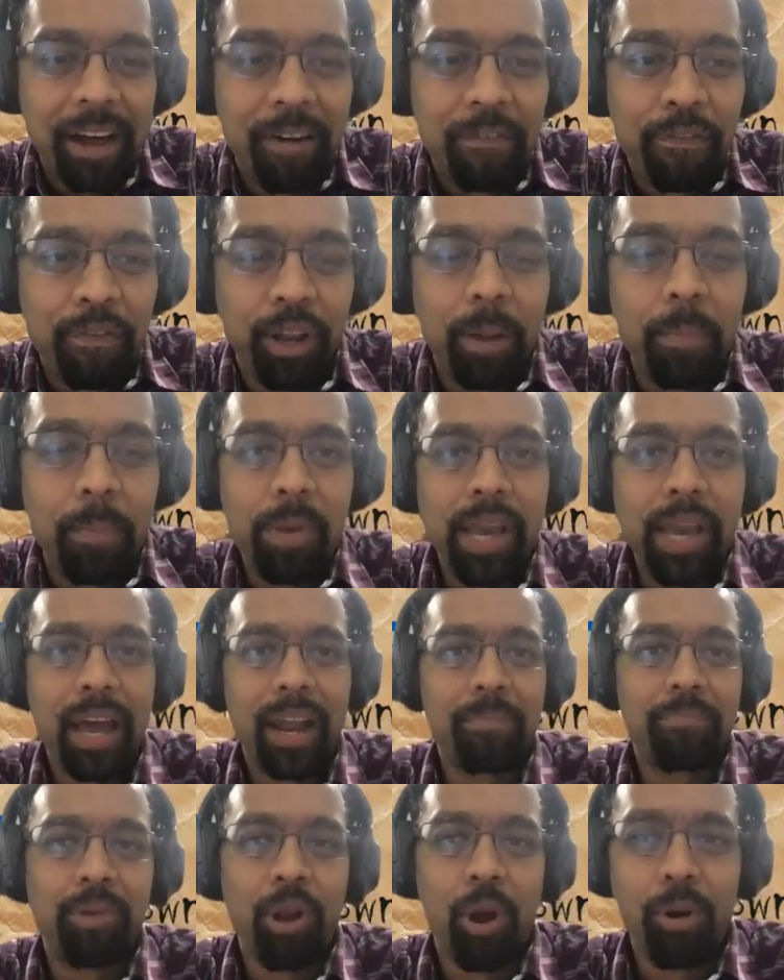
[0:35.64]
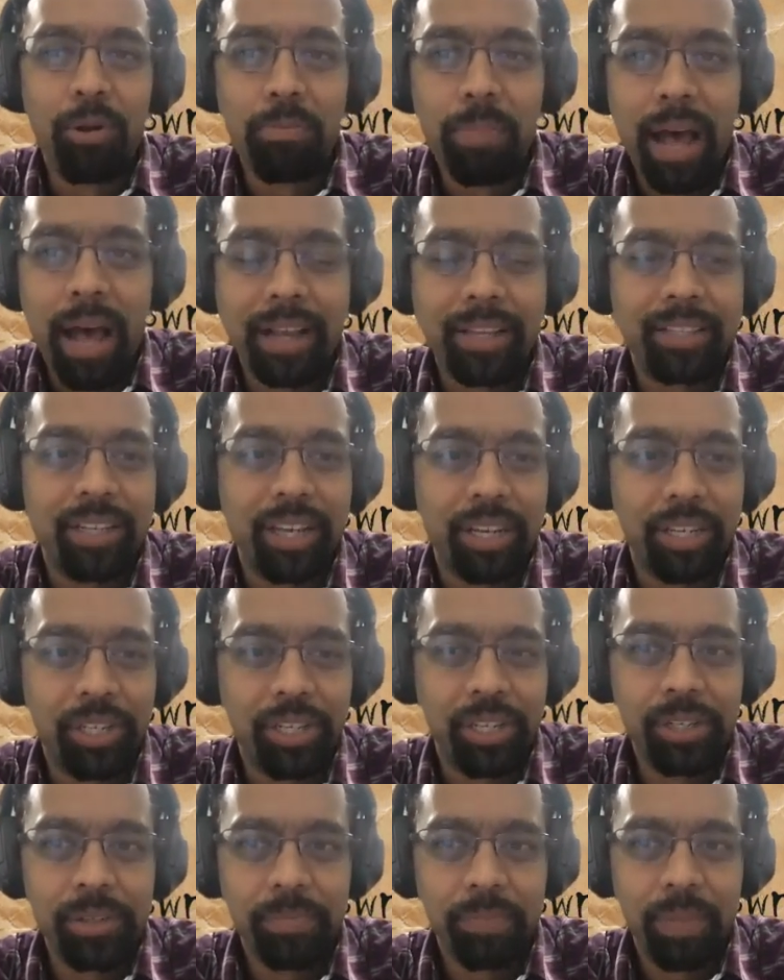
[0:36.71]
for the BRM Brown Bag
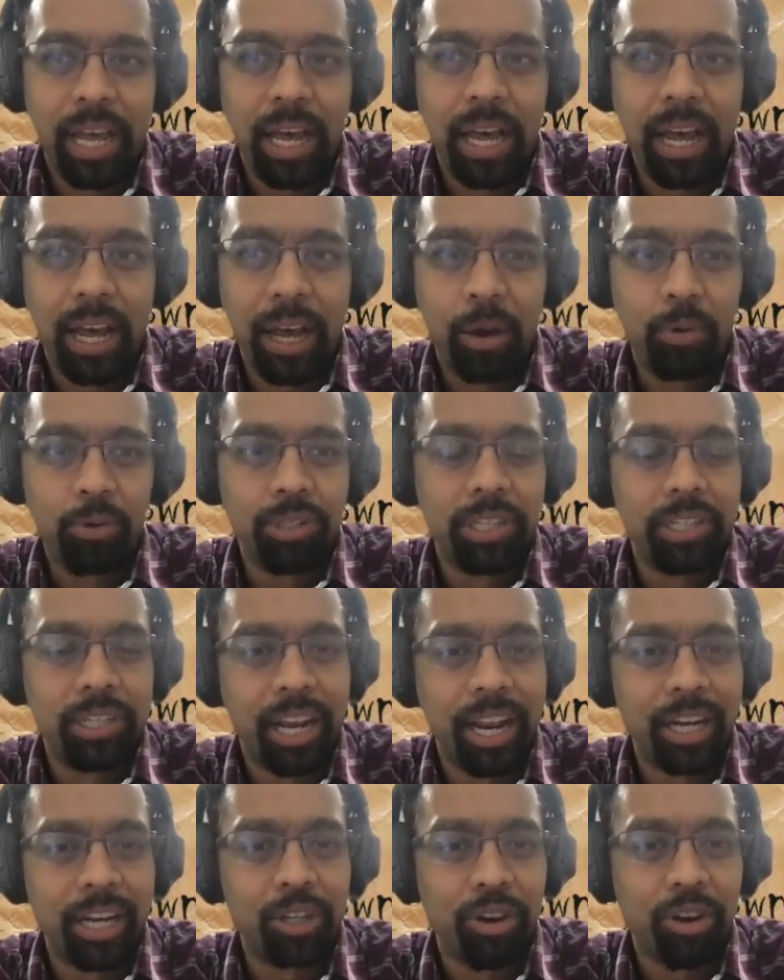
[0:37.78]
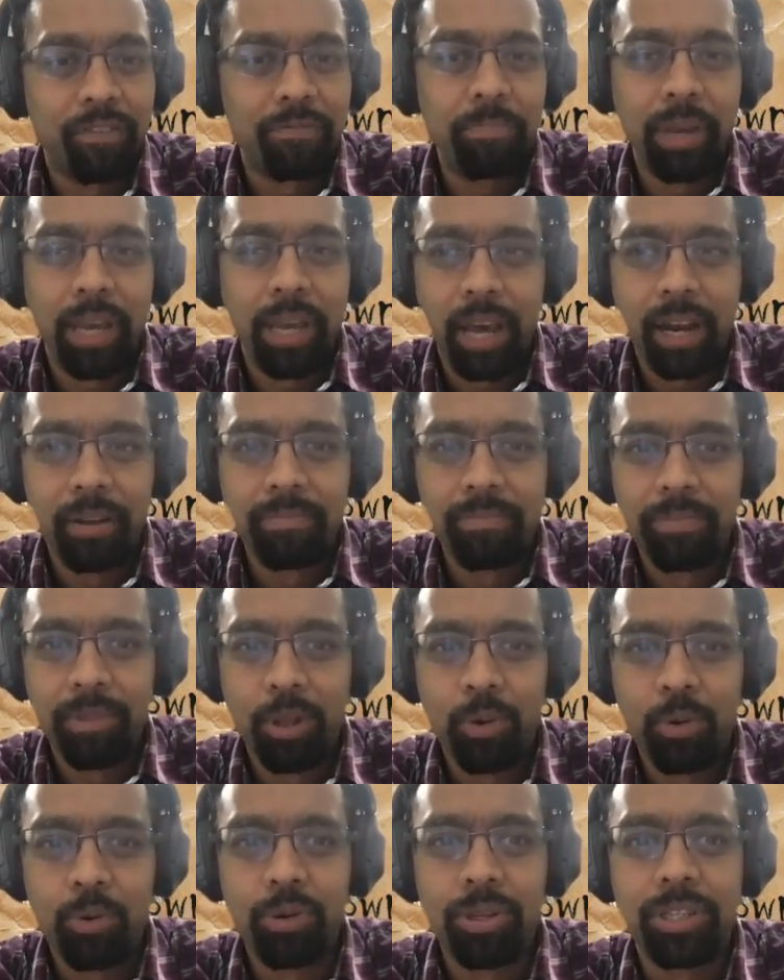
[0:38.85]
session, who's a director of BRM,
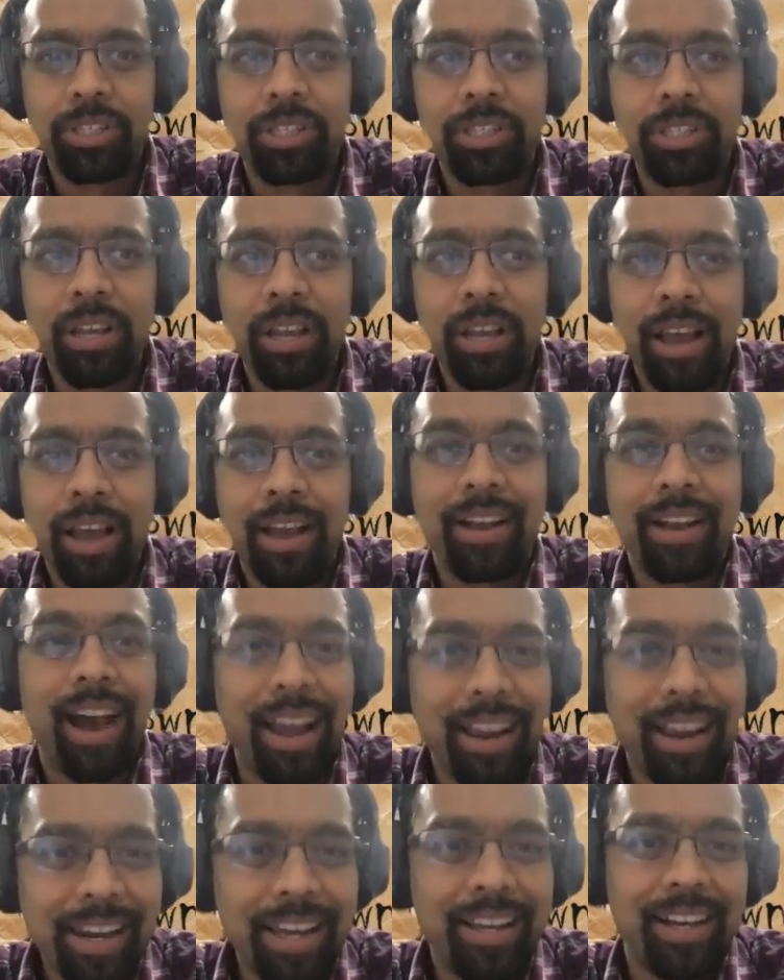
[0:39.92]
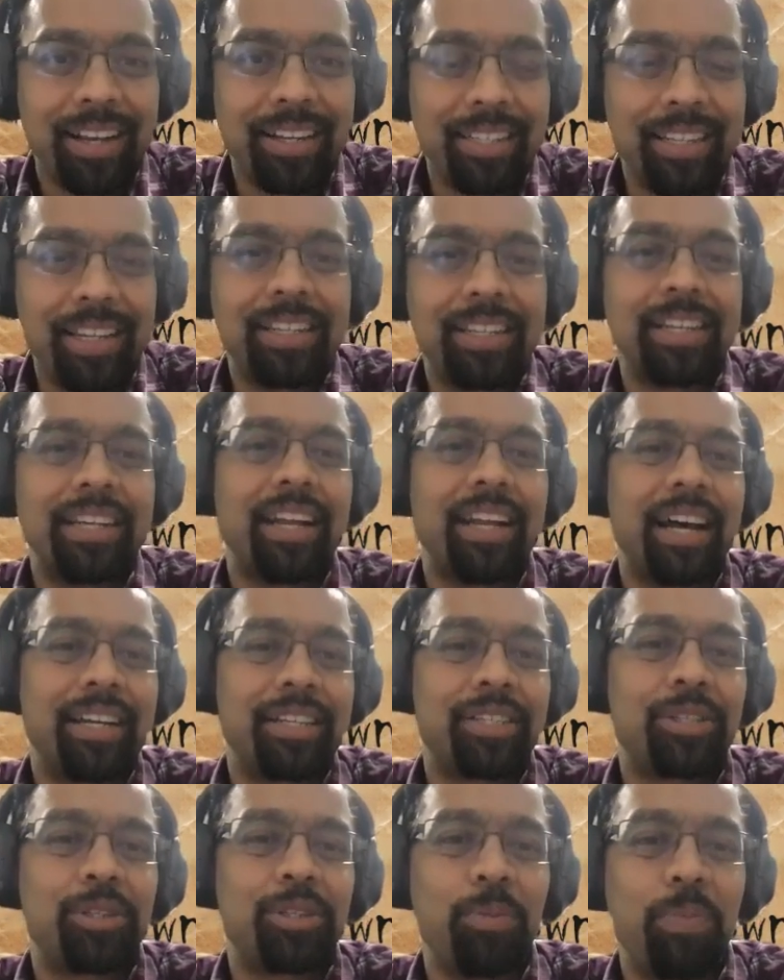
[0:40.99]
who has kindly consented
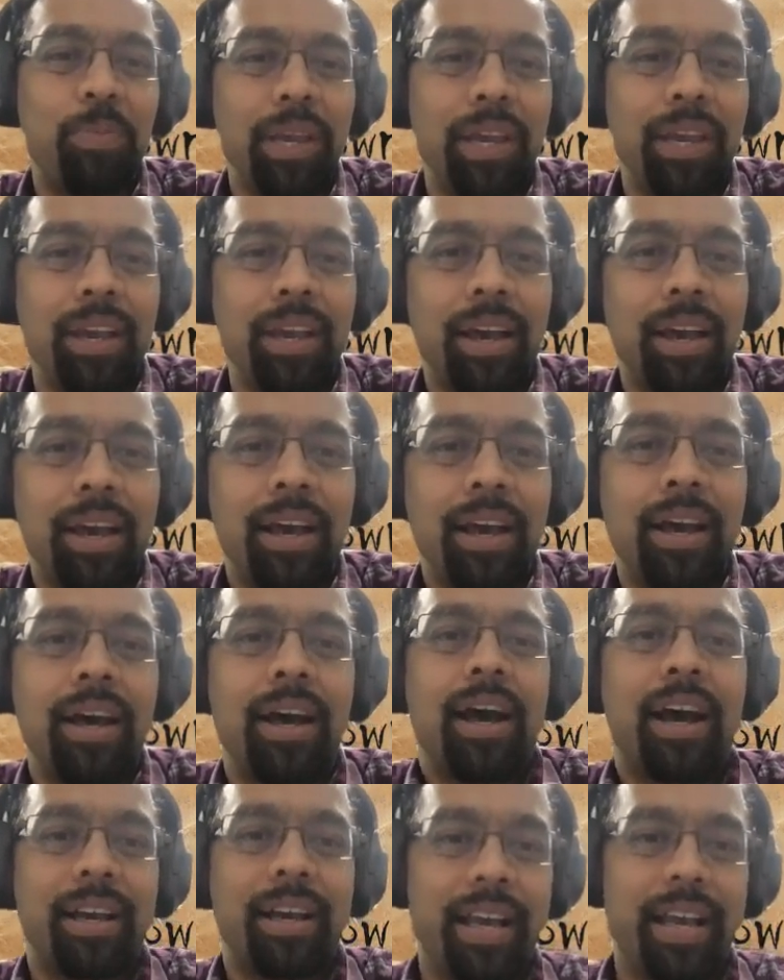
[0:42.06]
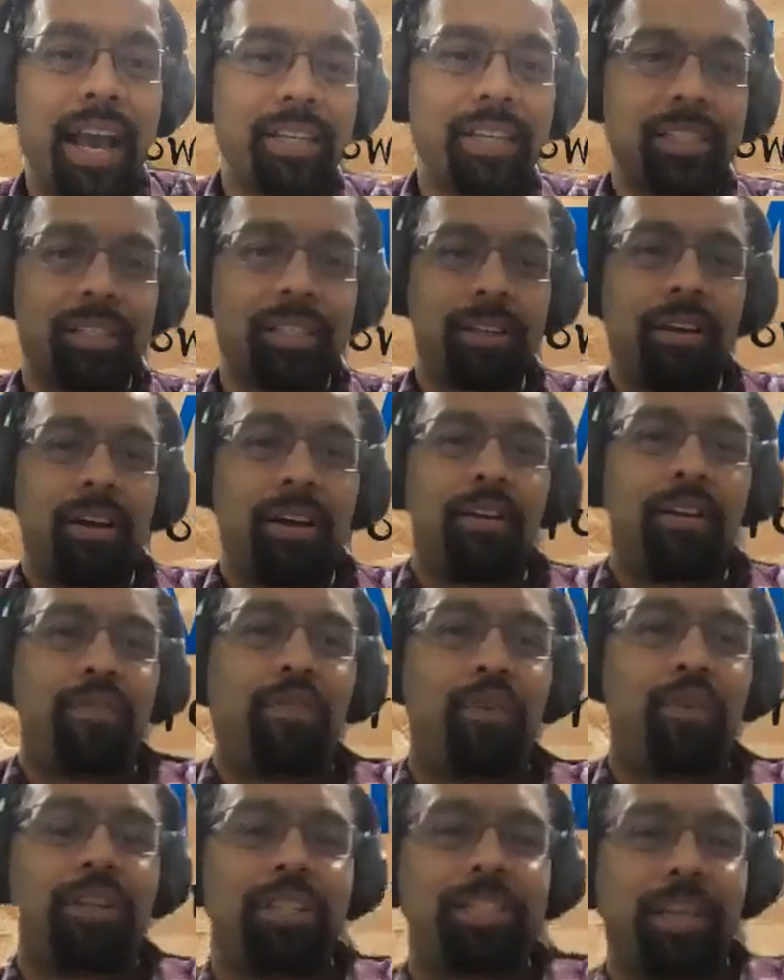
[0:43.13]
us to be a guest
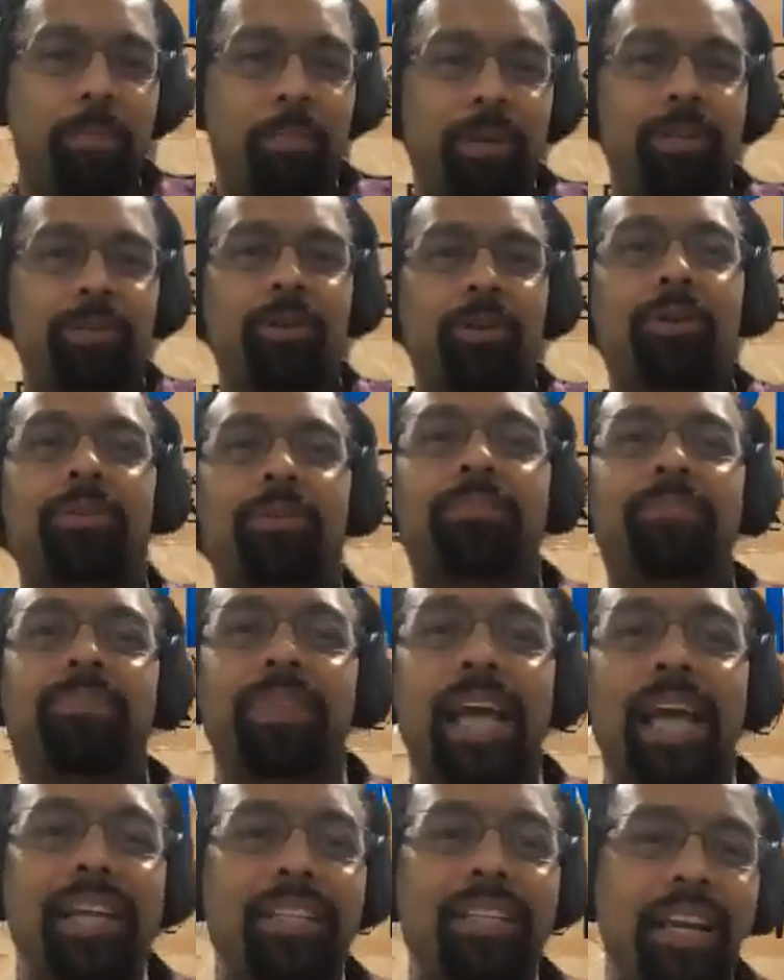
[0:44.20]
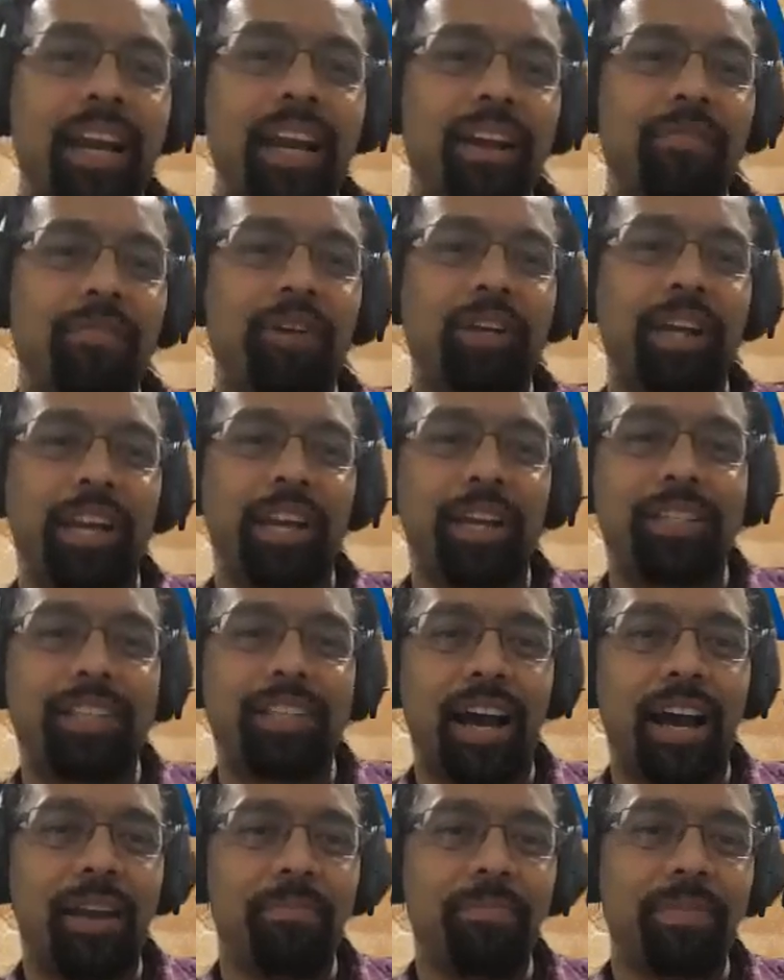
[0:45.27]
for this episode. Thanks, Leanne, for taking
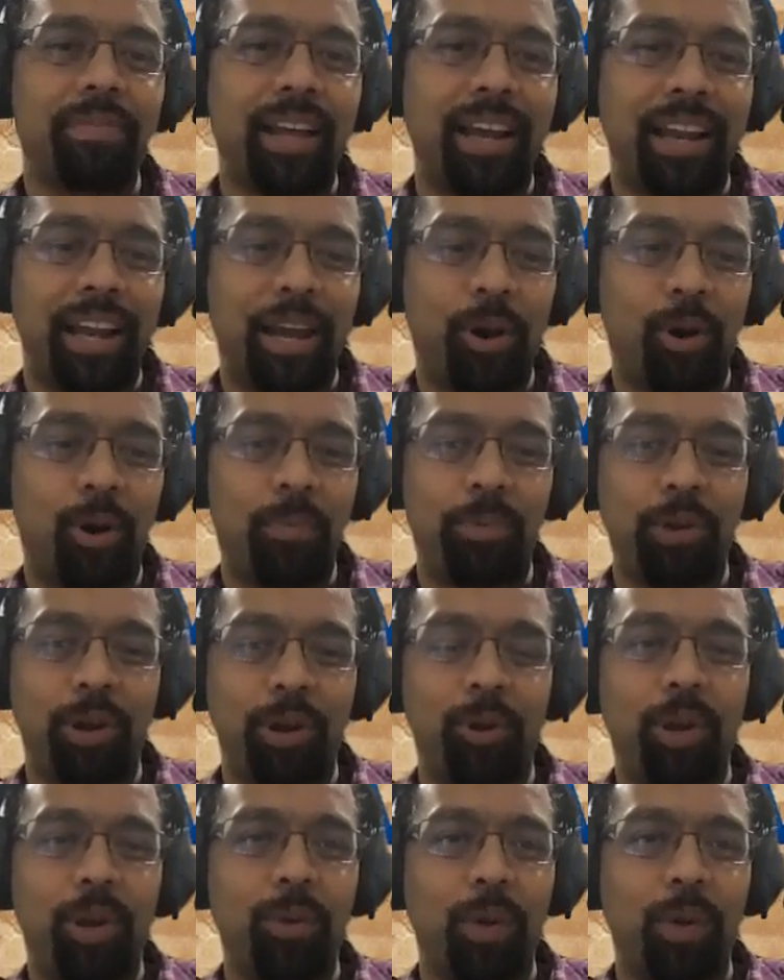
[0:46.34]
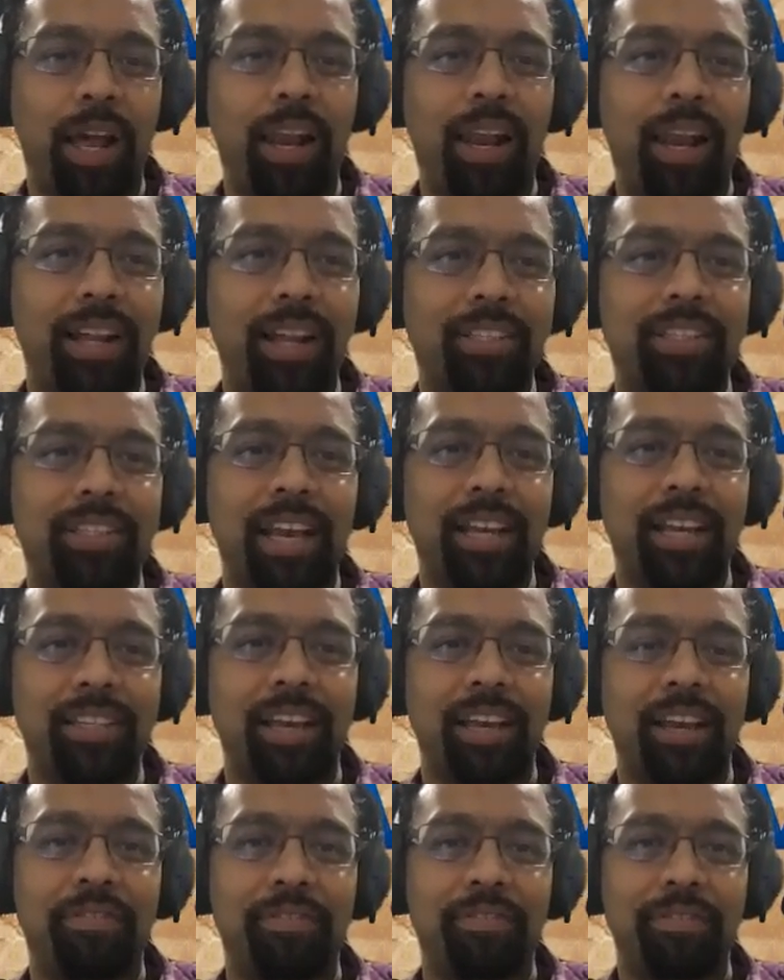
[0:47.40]
time, and I hope you're doing well and staying
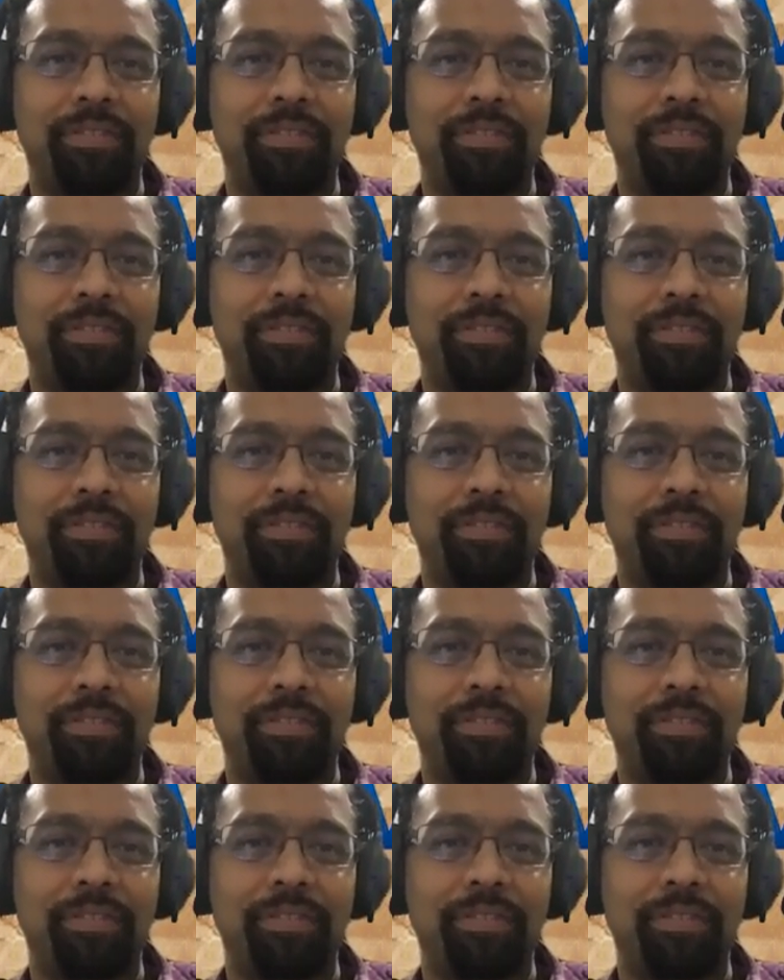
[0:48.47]
safe.